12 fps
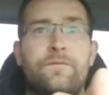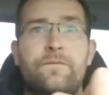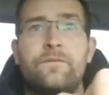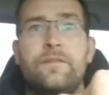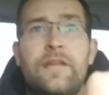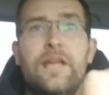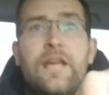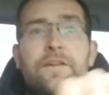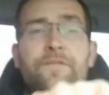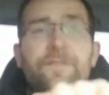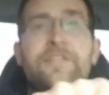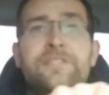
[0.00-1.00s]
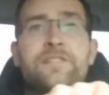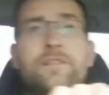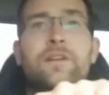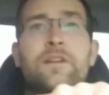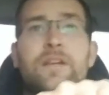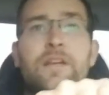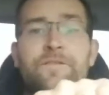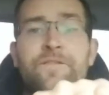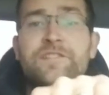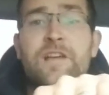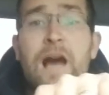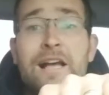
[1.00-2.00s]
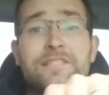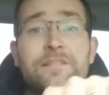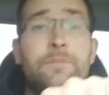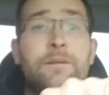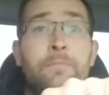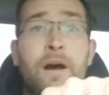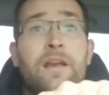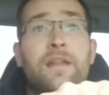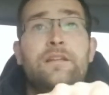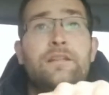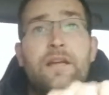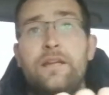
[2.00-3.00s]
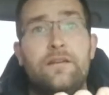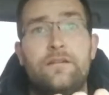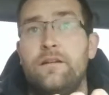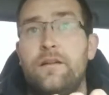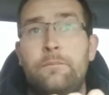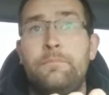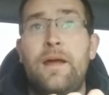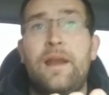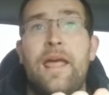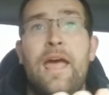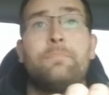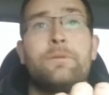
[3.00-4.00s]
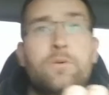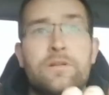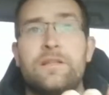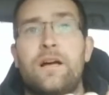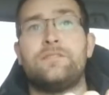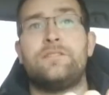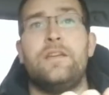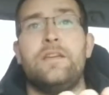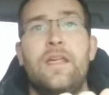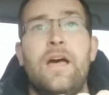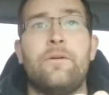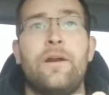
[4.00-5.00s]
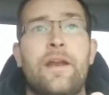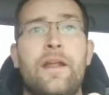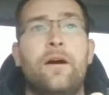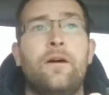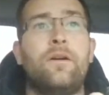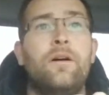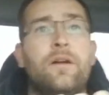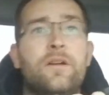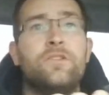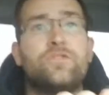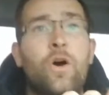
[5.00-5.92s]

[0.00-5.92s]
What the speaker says: You know, if it's costing me money, then I'm not happy with it. I'll tell you that right now.